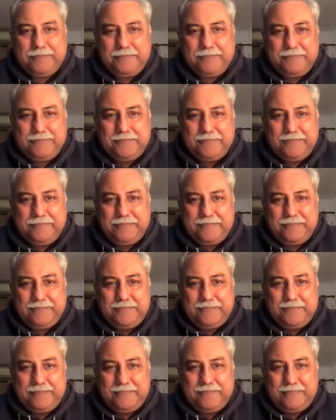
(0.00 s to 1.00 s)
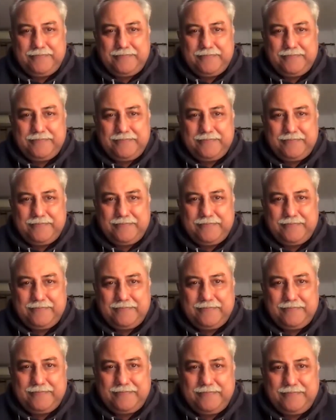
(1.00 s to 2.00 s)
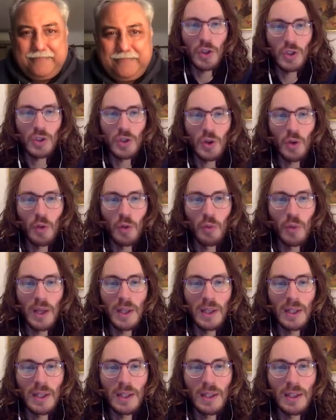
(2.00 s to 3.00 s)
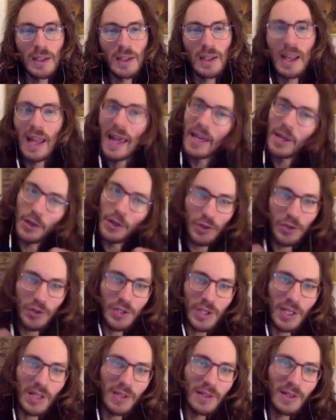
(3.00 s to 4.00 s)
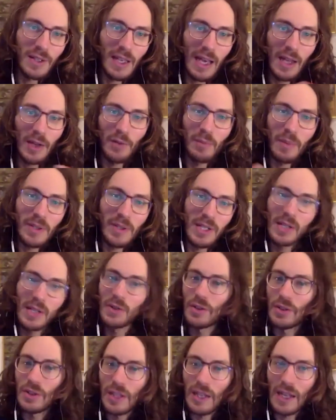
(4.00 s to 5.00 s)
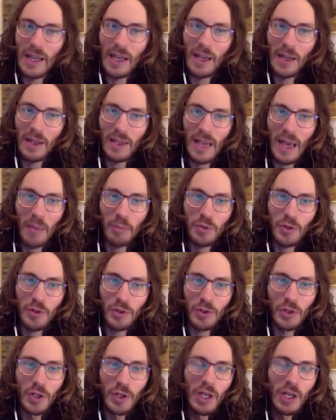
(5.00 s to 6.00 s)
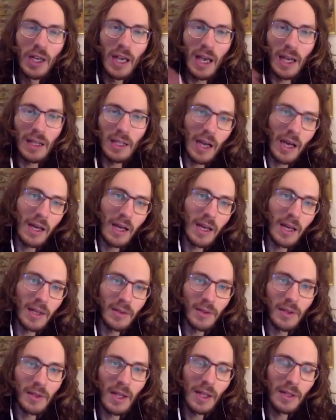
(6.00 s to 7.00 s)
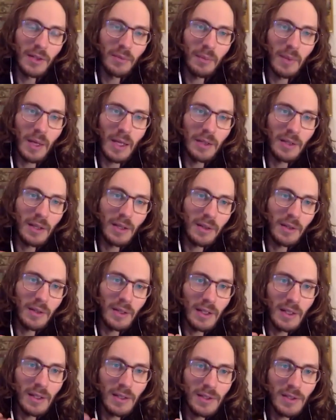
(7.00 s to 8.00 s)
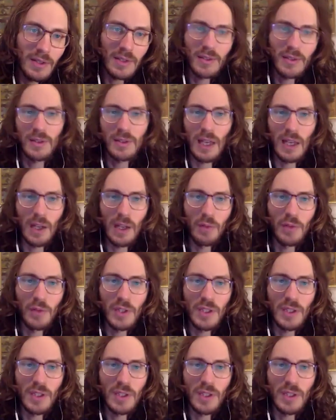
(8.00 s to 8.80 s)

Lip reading: Everyone kind of saw so many layers in the kind of material that I had captured, and the kind of